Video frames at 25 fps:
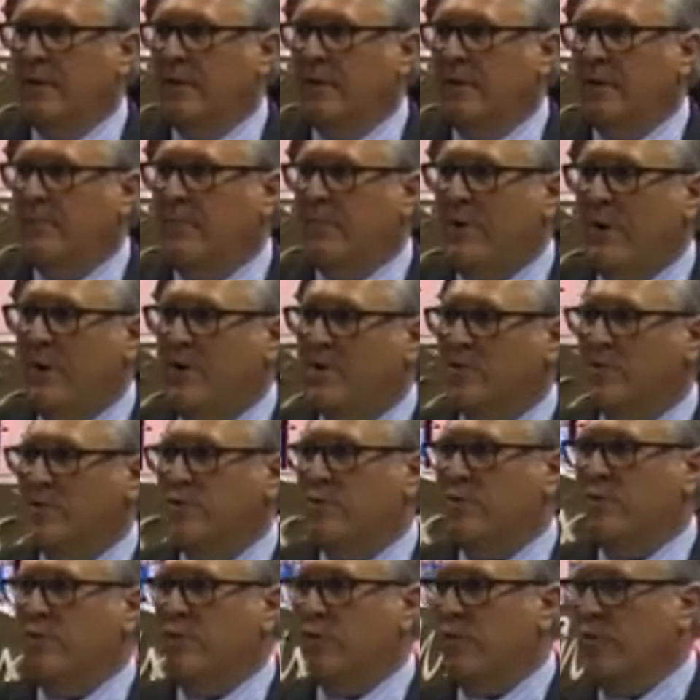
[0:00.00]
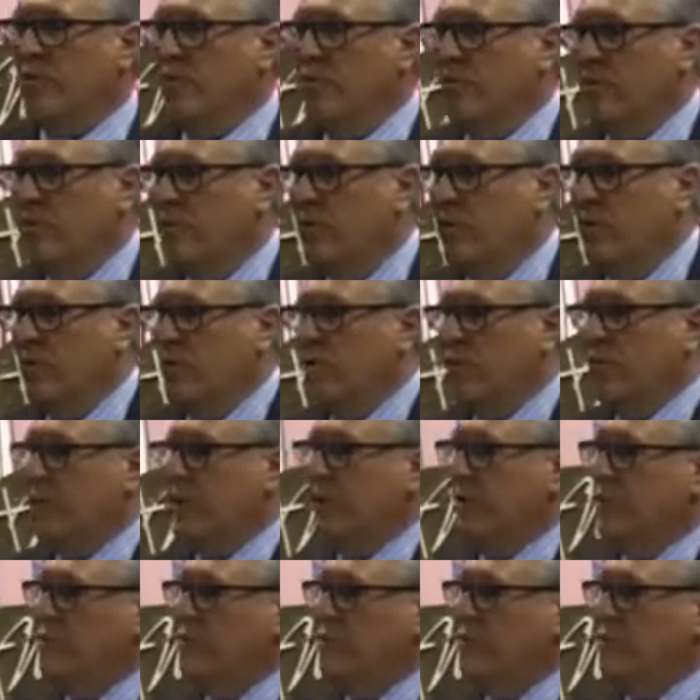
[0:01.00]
the pastor or the